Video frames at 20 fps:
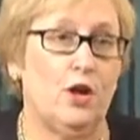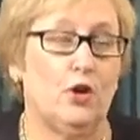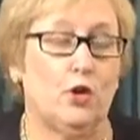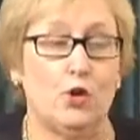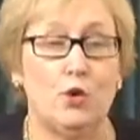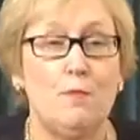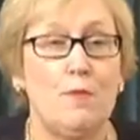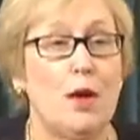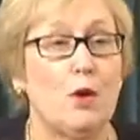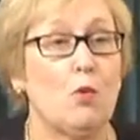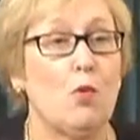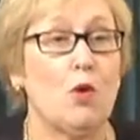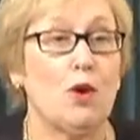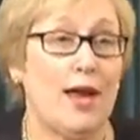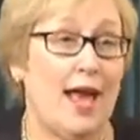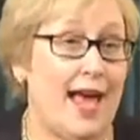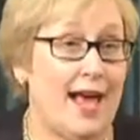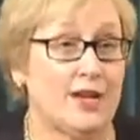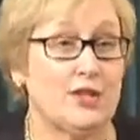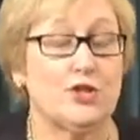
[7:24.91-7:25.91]
You may want
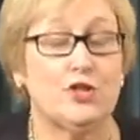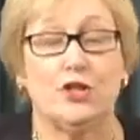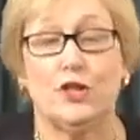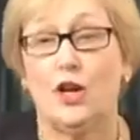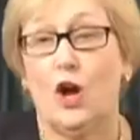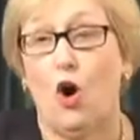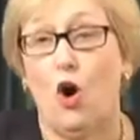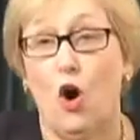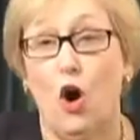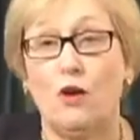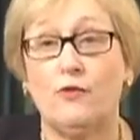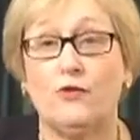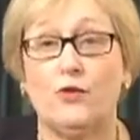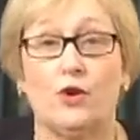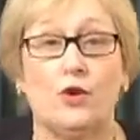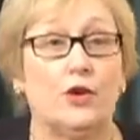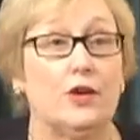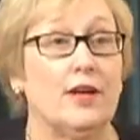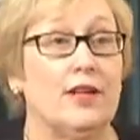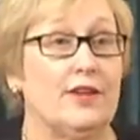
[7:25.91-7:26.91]
to actually
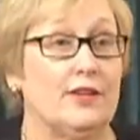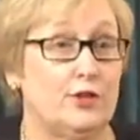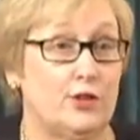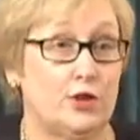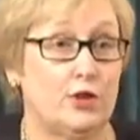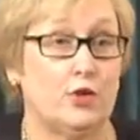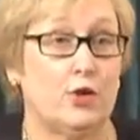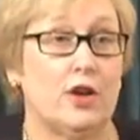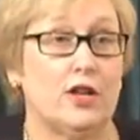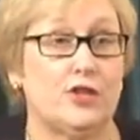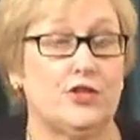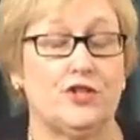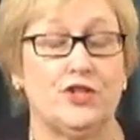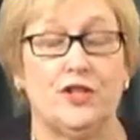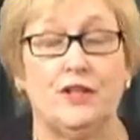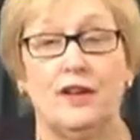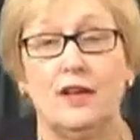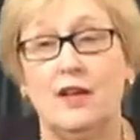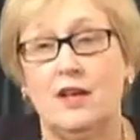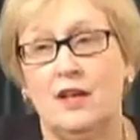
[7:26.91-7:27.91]
offer an
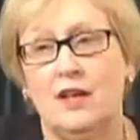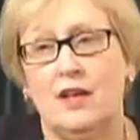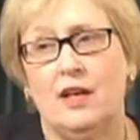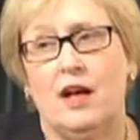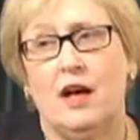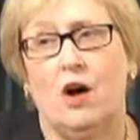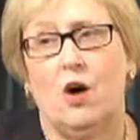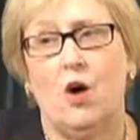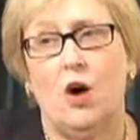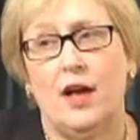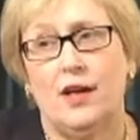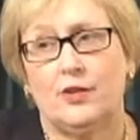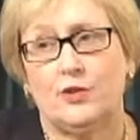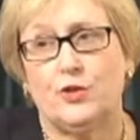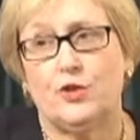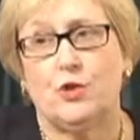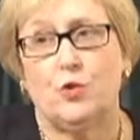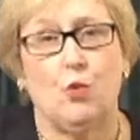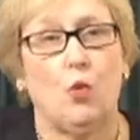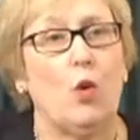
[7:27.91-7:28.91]
instruction
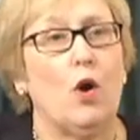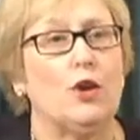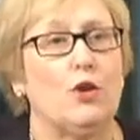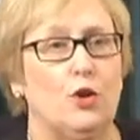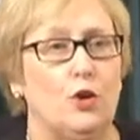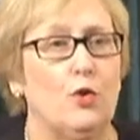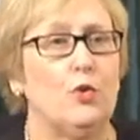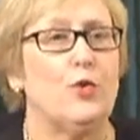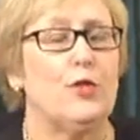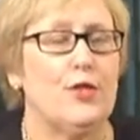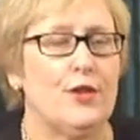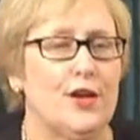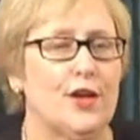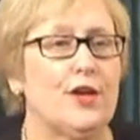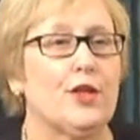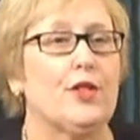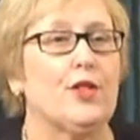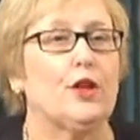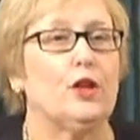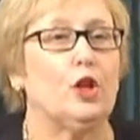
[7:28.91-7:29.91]
as to what you
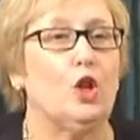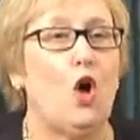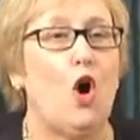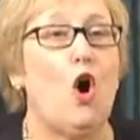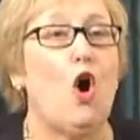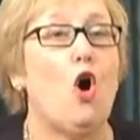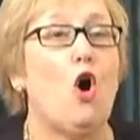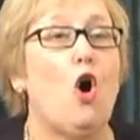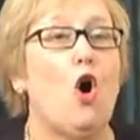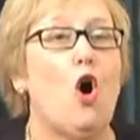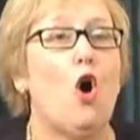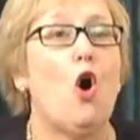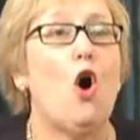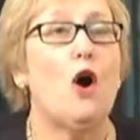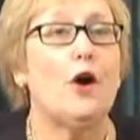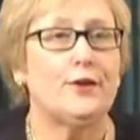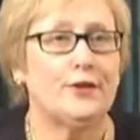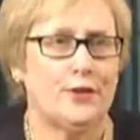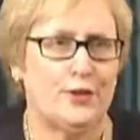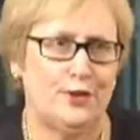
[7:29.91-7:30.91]
think the law
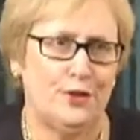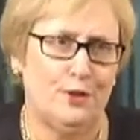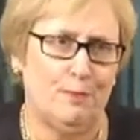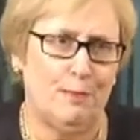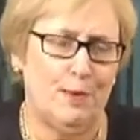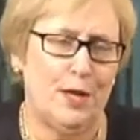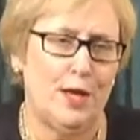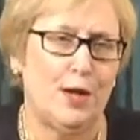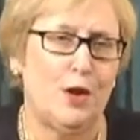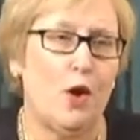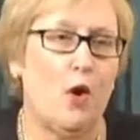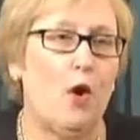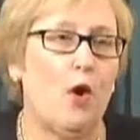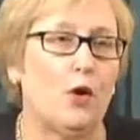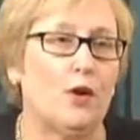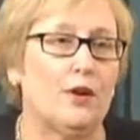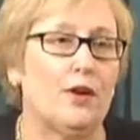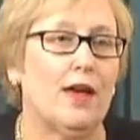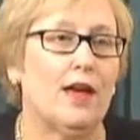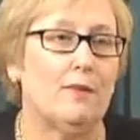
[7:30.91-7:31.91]
ought to be
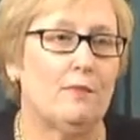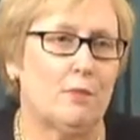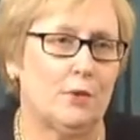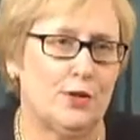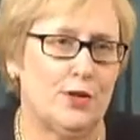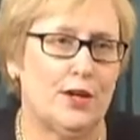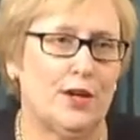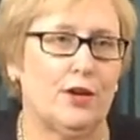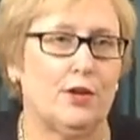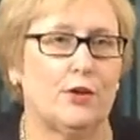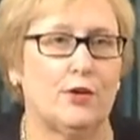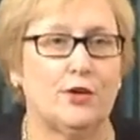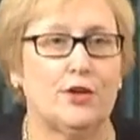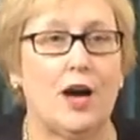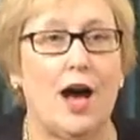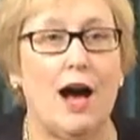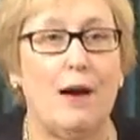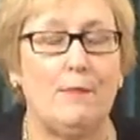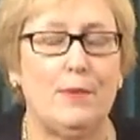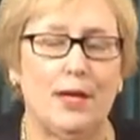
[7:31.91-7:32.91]
on a particular
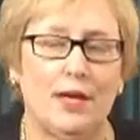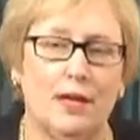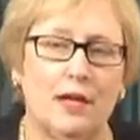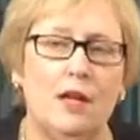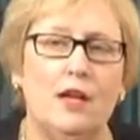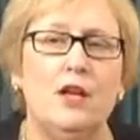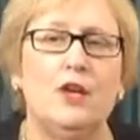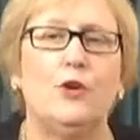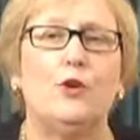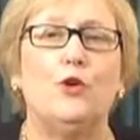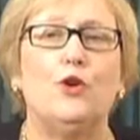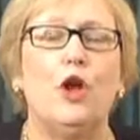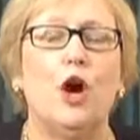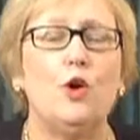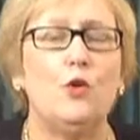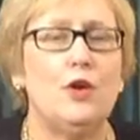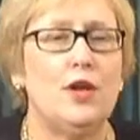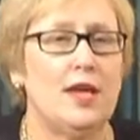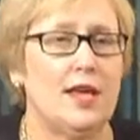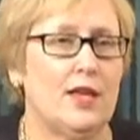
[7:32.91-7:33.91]
topic,
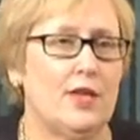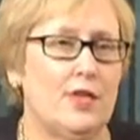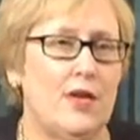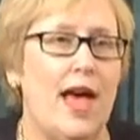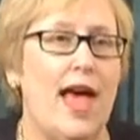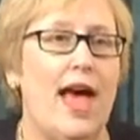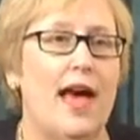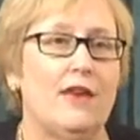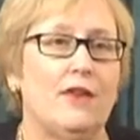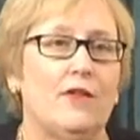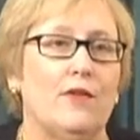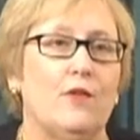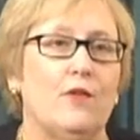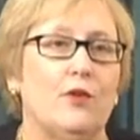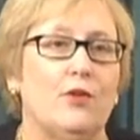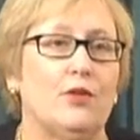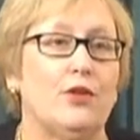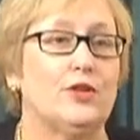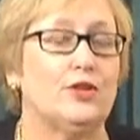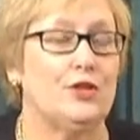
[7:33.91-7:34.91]
noting that
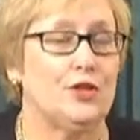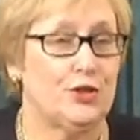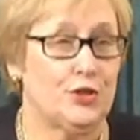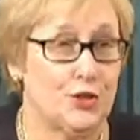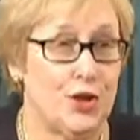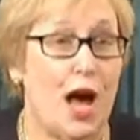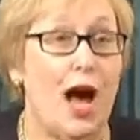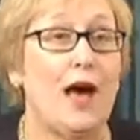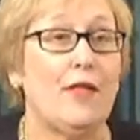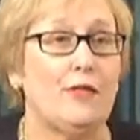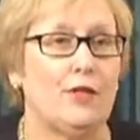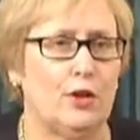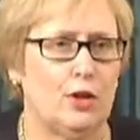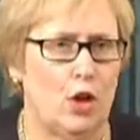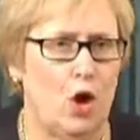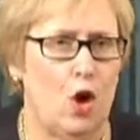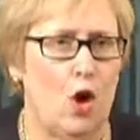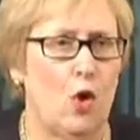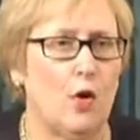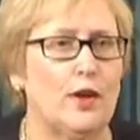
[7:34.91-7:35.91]
this is not the
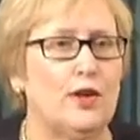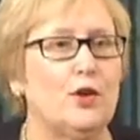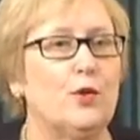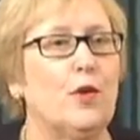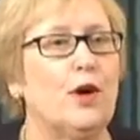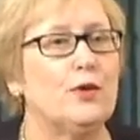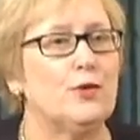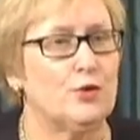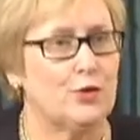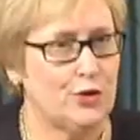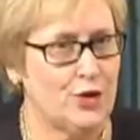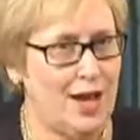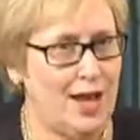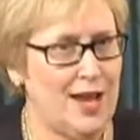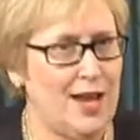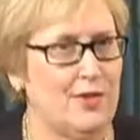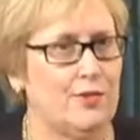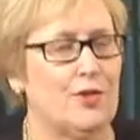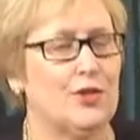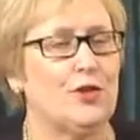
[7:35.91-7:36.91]
law and you
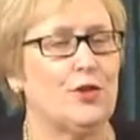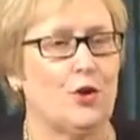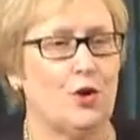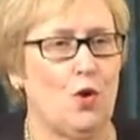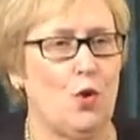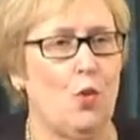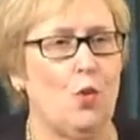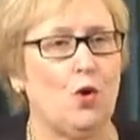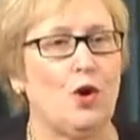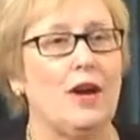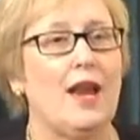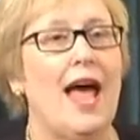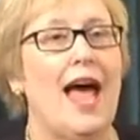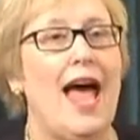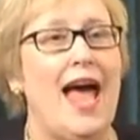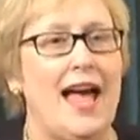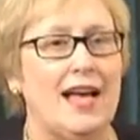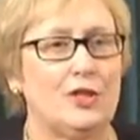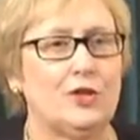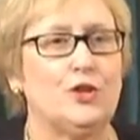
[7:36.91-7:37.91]
understand that the court
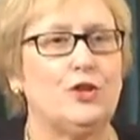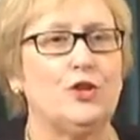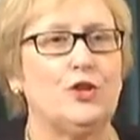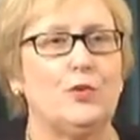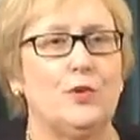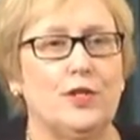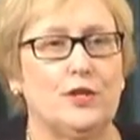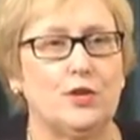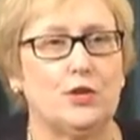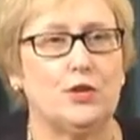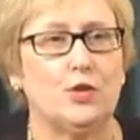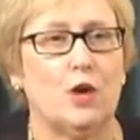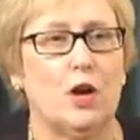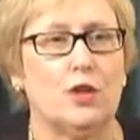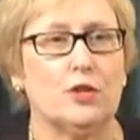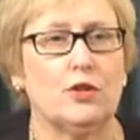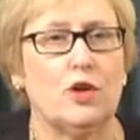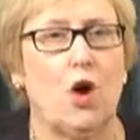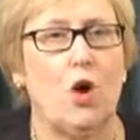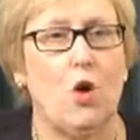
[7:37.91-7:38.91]
has to
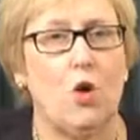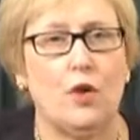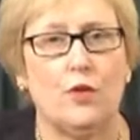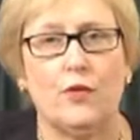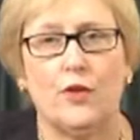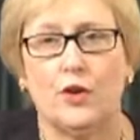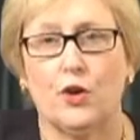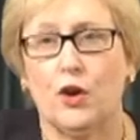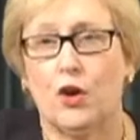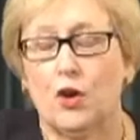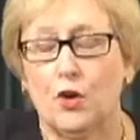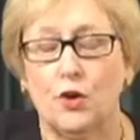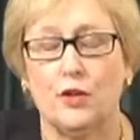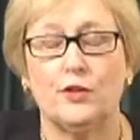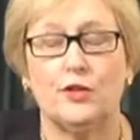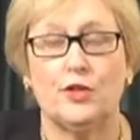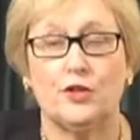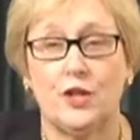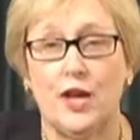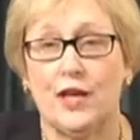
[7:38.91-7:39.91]
instruct on the
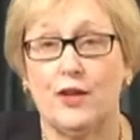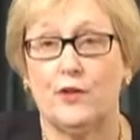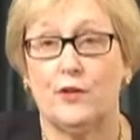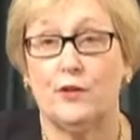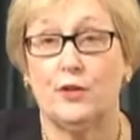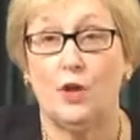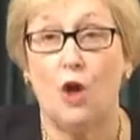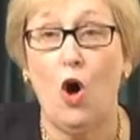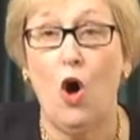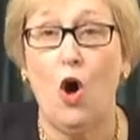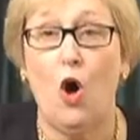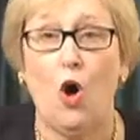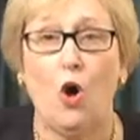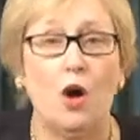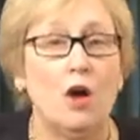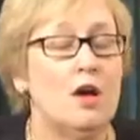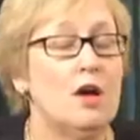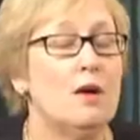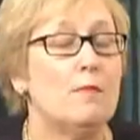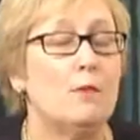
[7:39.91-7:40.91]
current state of the law.